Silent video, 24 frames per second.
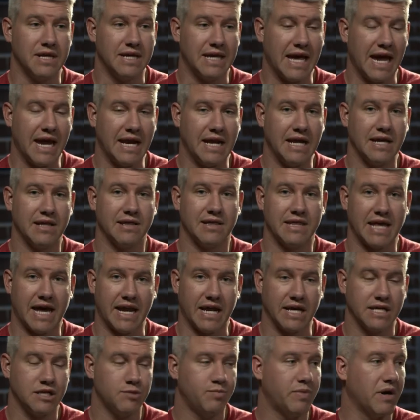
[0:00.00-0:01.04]
gaining
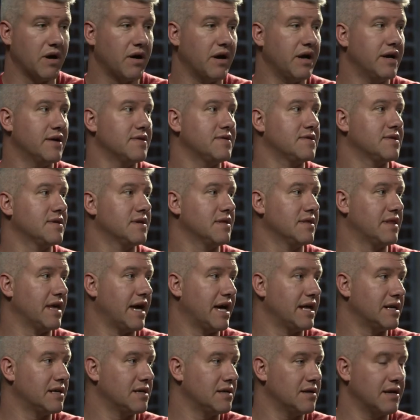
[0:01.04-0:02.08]
that experience,
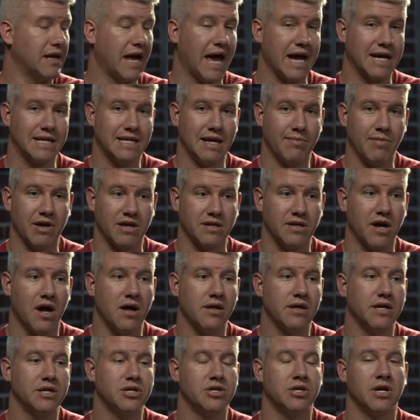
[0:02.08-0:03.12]
that academic
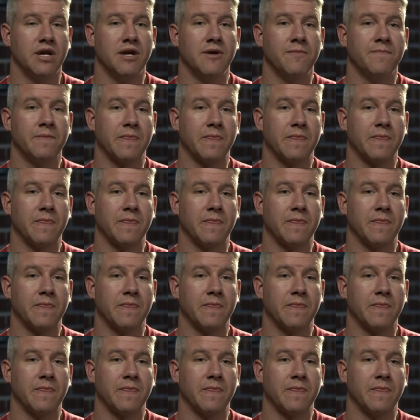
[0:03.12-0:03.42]
knowledge,